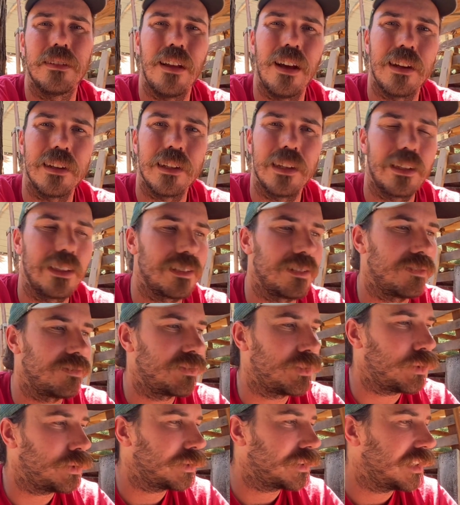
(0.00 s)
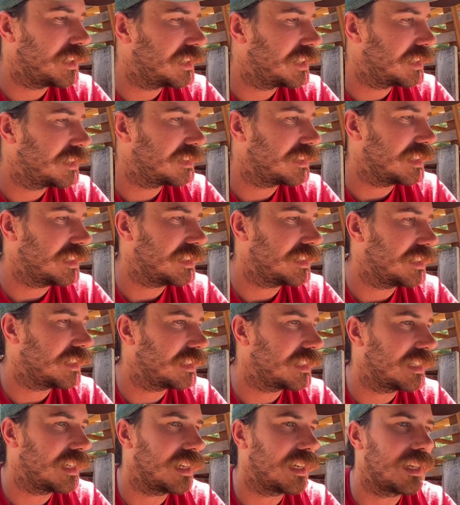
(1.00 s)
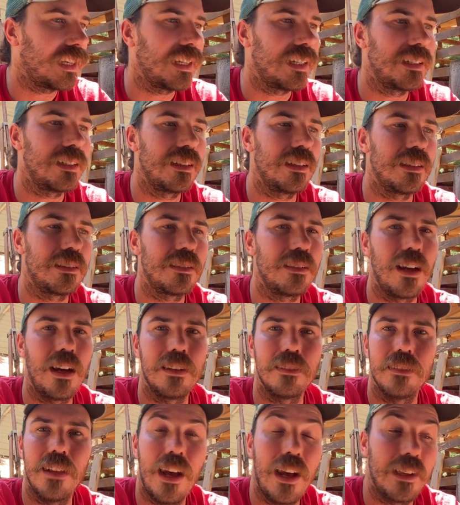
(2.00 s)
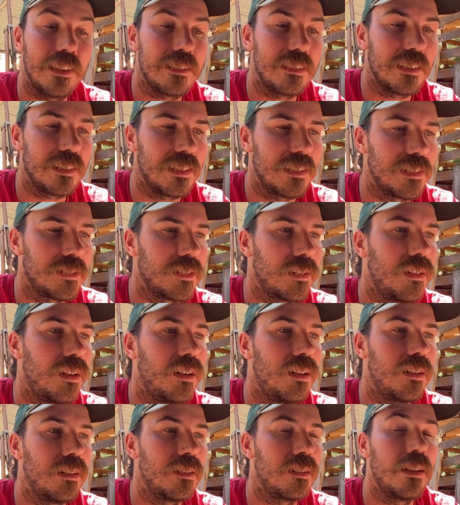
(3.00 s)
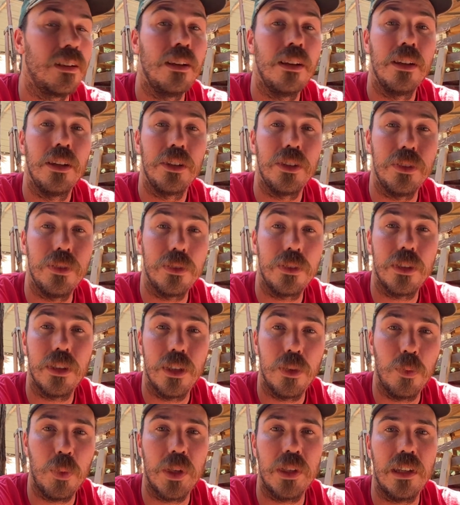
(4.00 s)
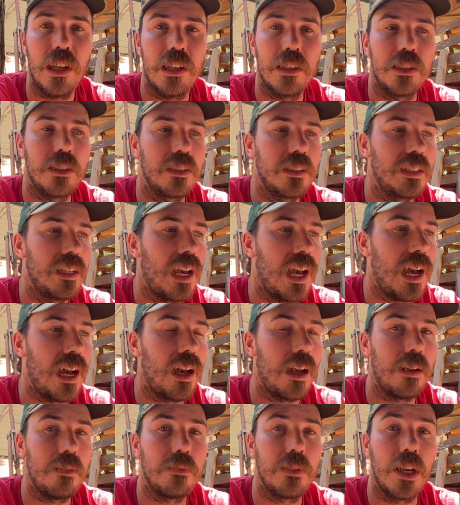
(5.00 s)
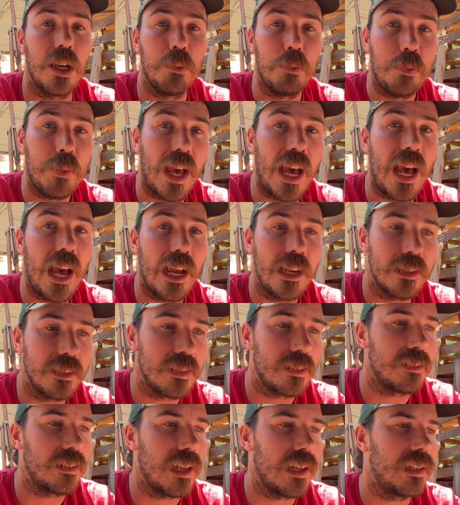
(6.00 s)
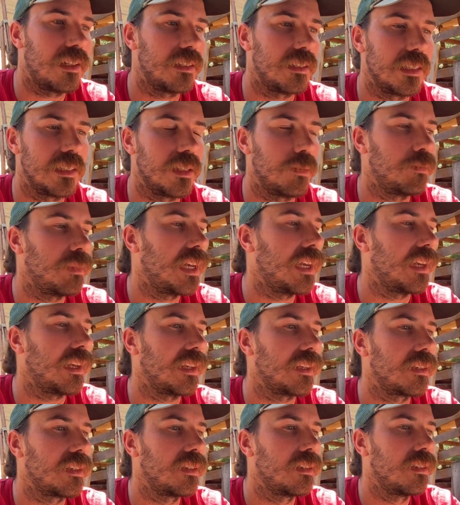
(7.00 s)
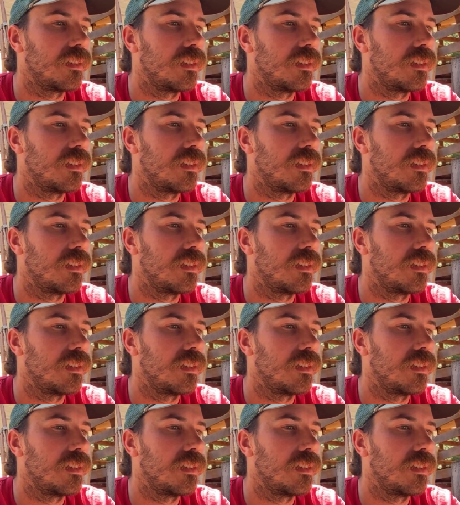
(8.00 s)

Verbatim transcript: not getting the voltages it should get, it's not lasting as long, you could potentially have a bad cell in the bank.